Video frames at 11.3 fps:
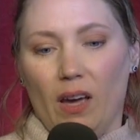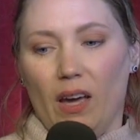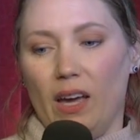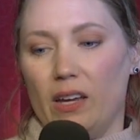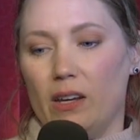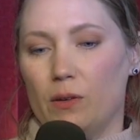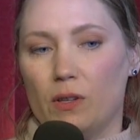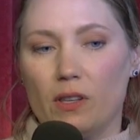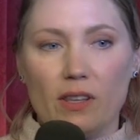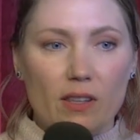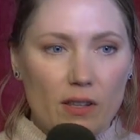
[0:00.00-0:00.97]
And
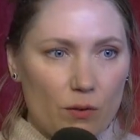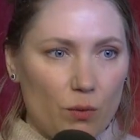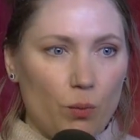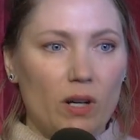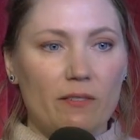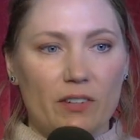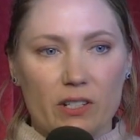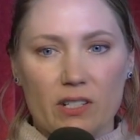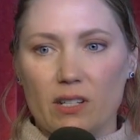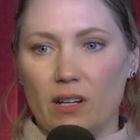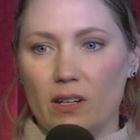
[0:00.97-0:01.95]
one of her
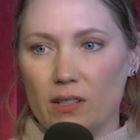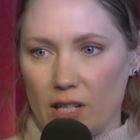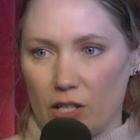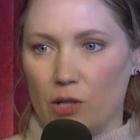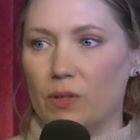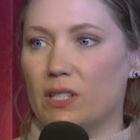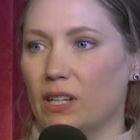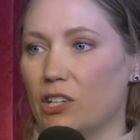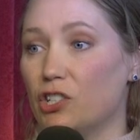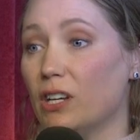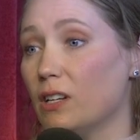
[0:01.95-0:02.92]
songs that she was
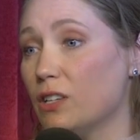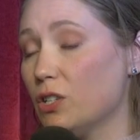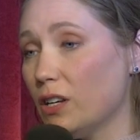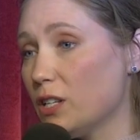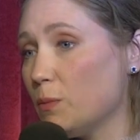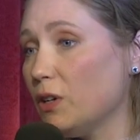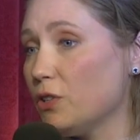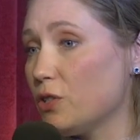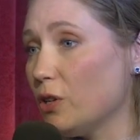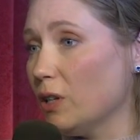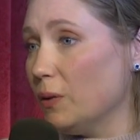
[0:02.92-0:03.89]
singing, she had a small
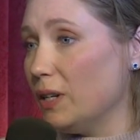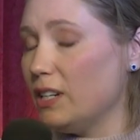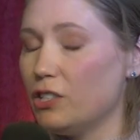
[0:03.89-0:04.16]
solo in it.